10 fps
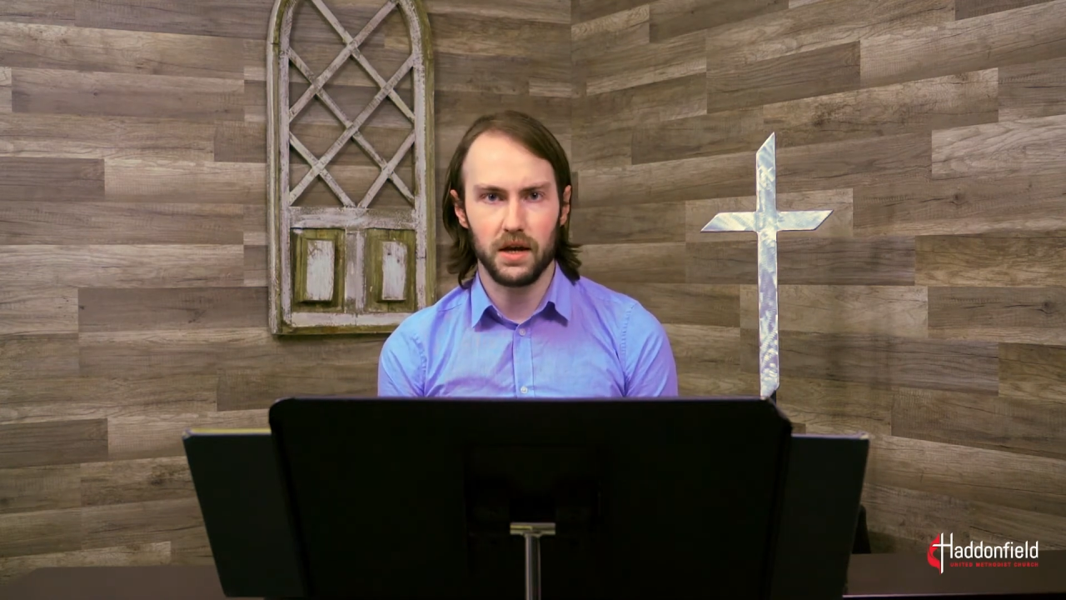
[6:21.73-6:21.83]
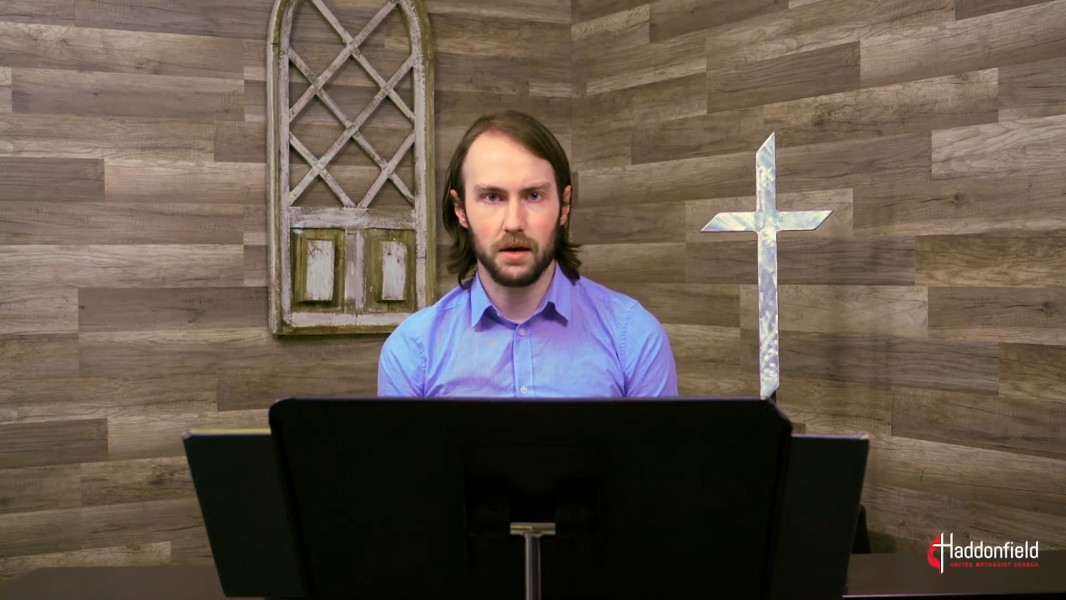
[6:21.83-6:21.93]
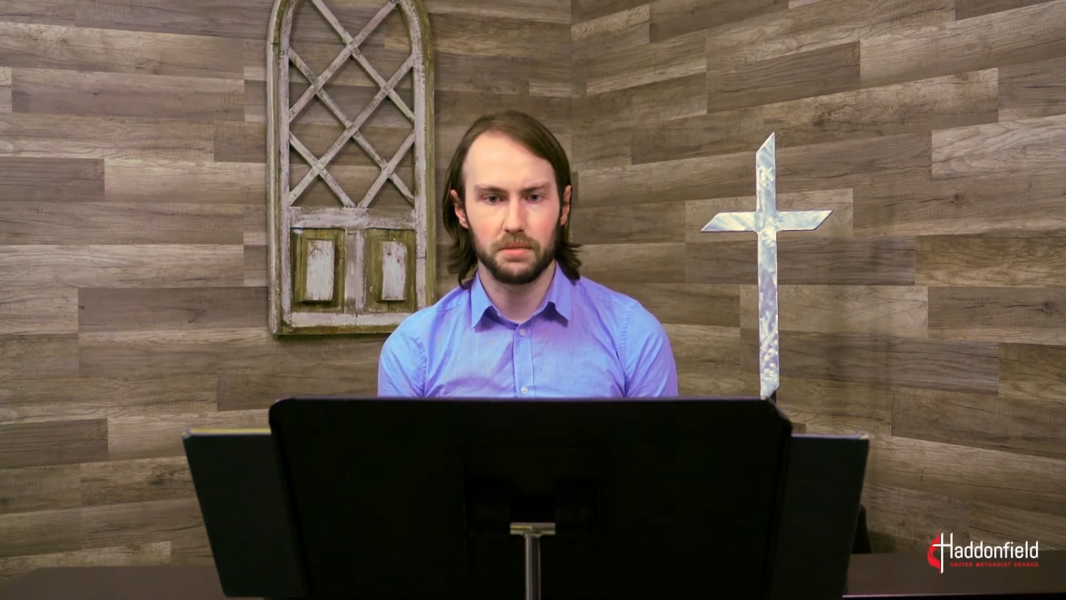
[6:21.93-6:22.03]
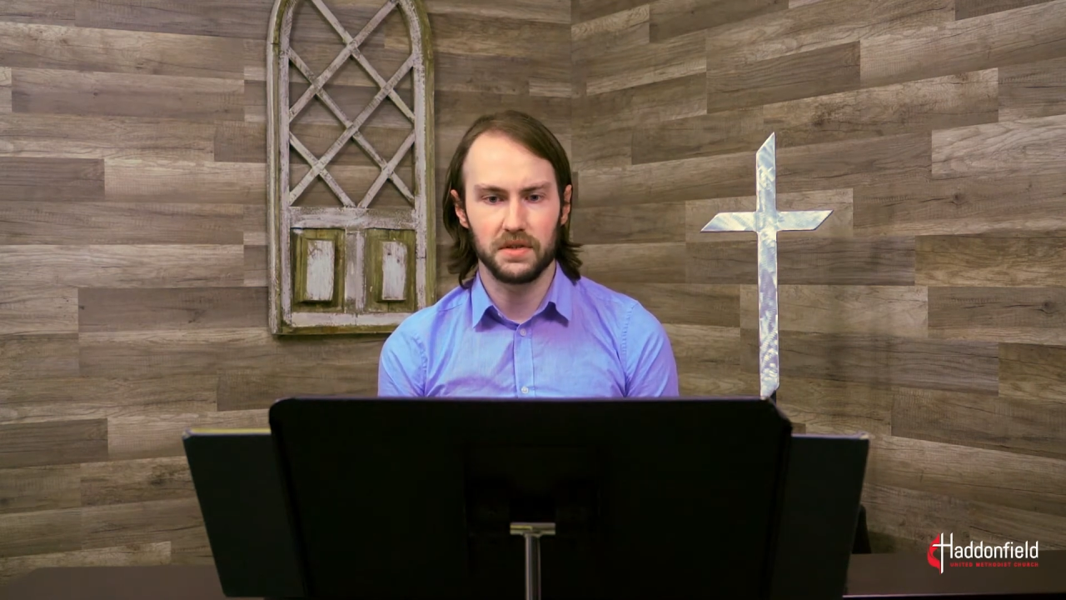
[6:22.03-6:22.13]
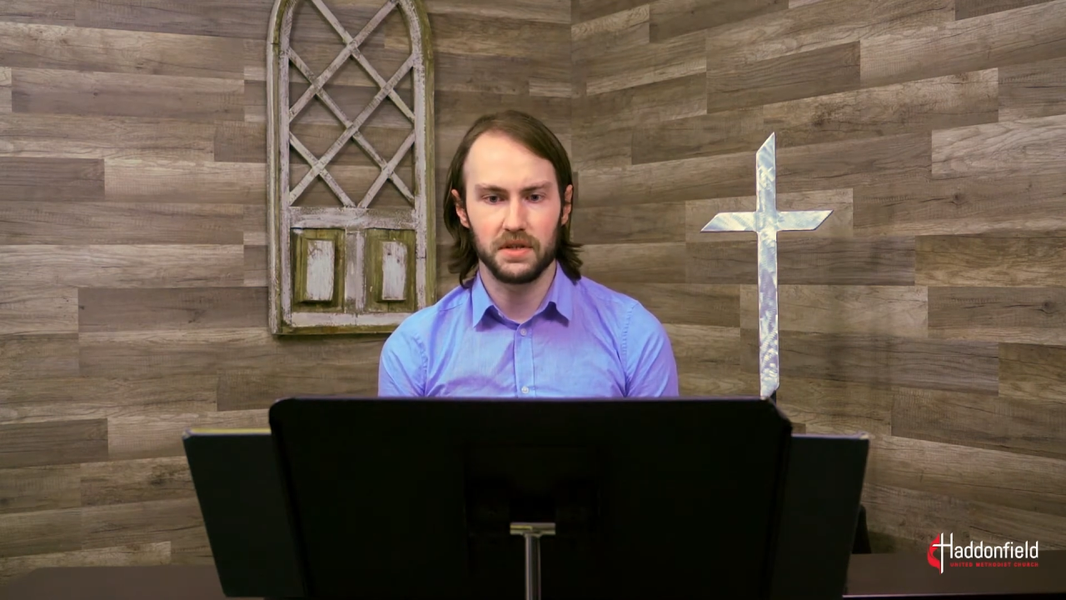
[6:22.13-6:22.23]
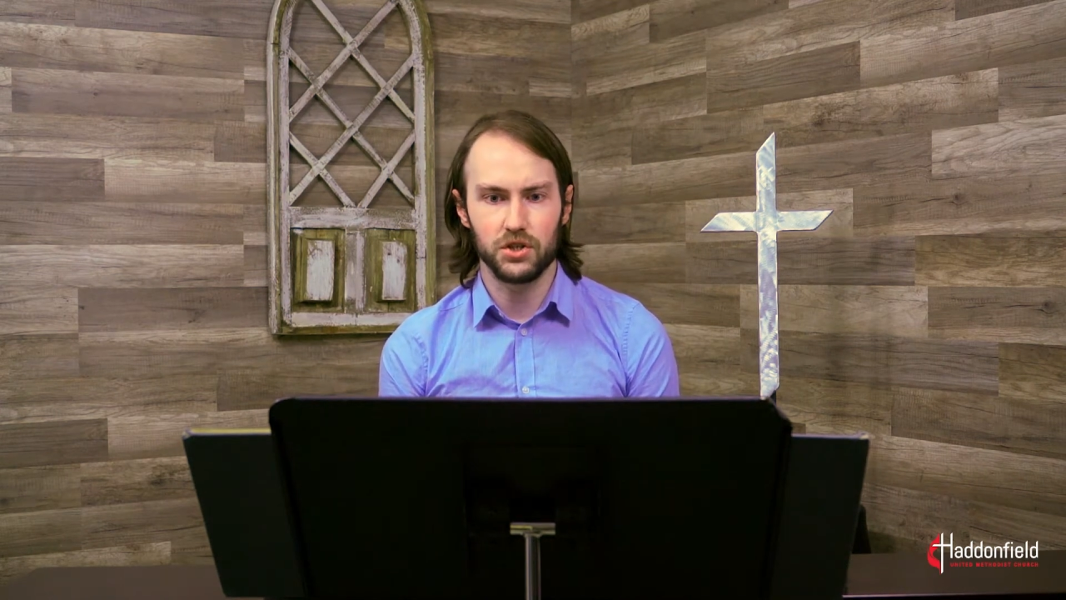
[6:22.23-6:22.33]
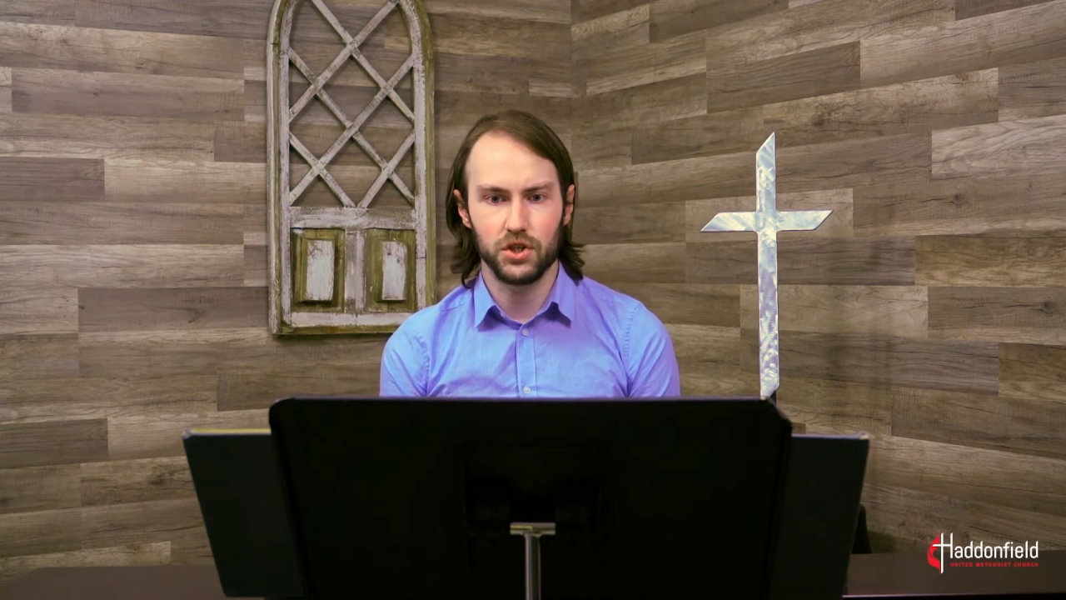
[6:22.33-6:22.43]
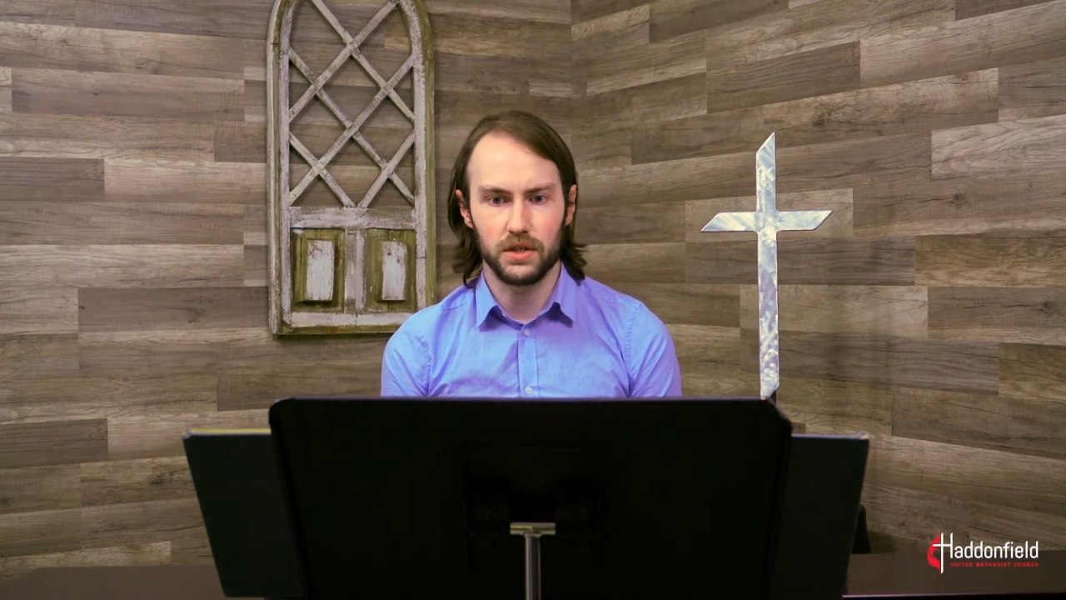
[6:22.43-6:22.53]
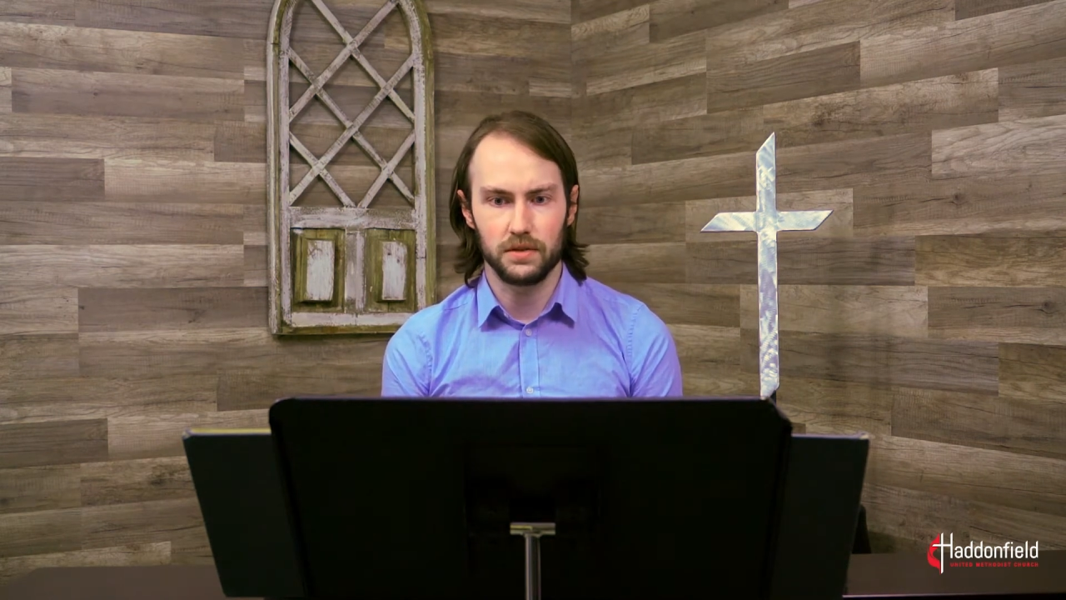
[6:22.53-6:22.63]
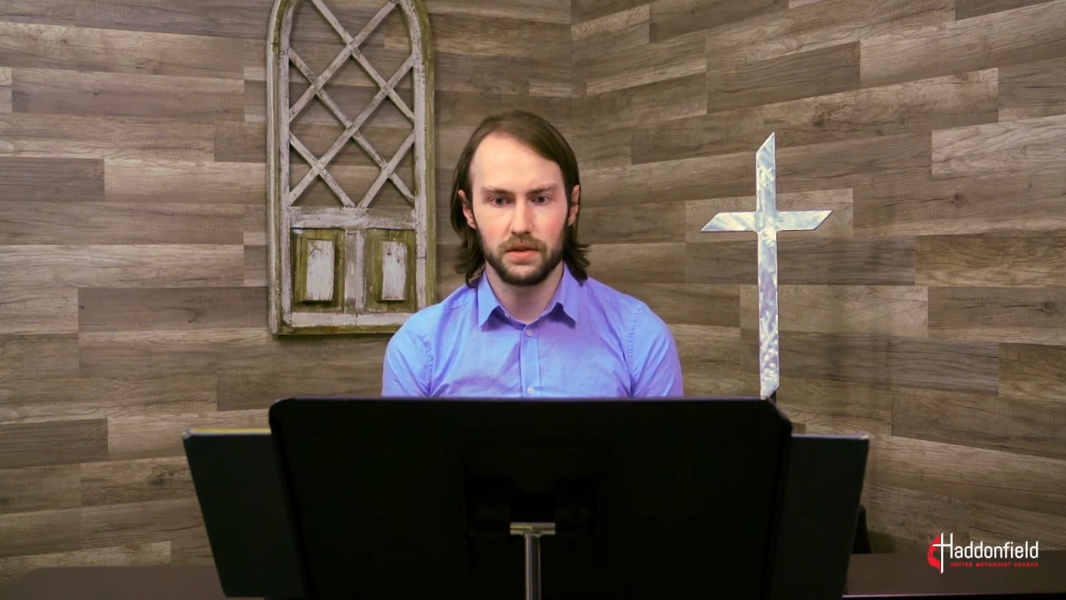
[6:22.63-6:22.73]

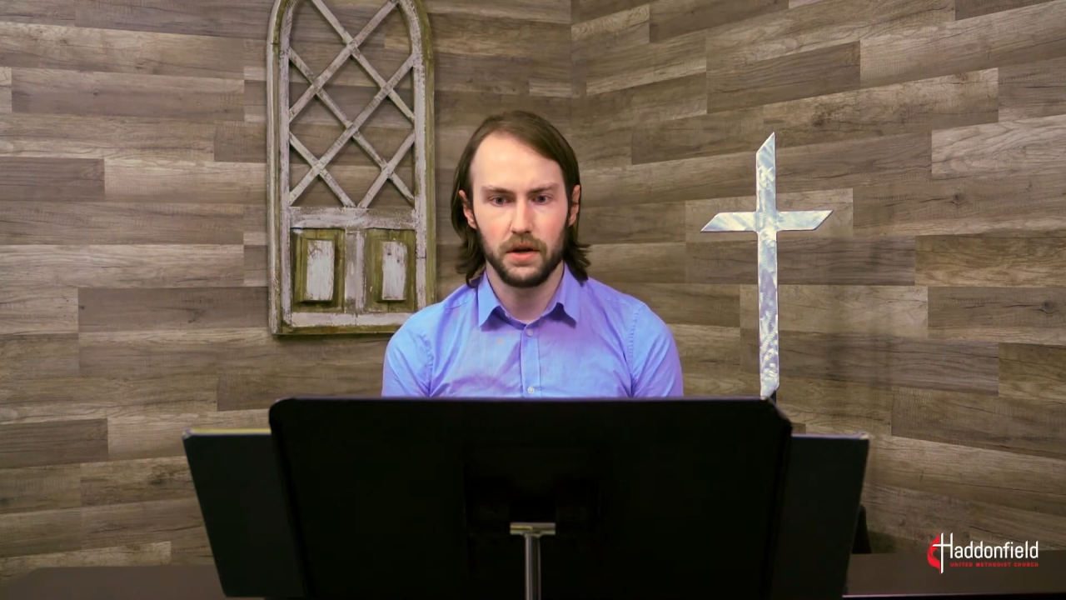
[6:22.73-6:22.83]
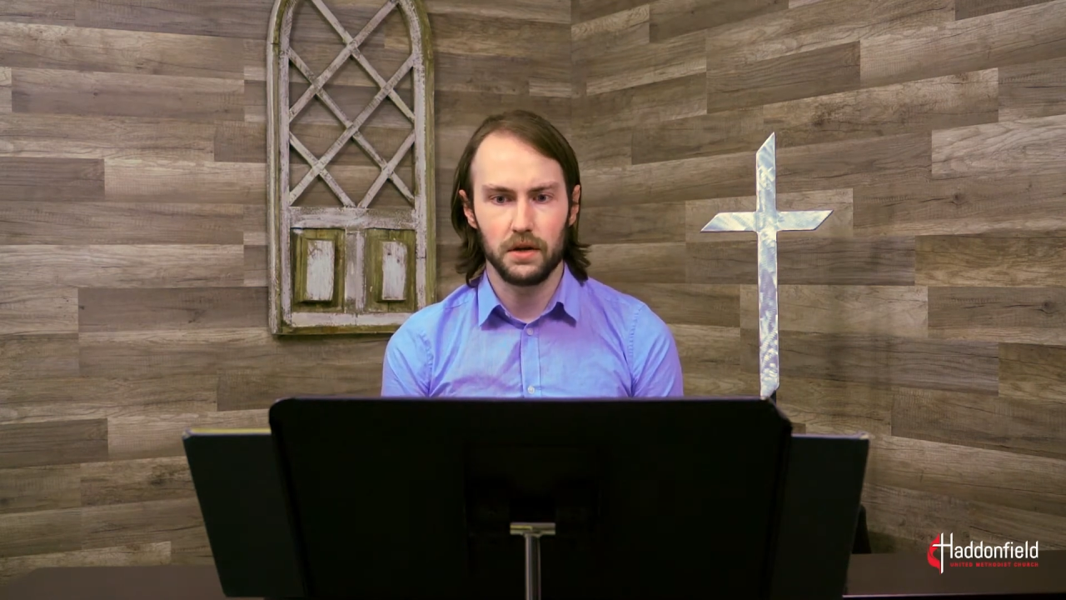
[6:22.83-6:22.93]
compositions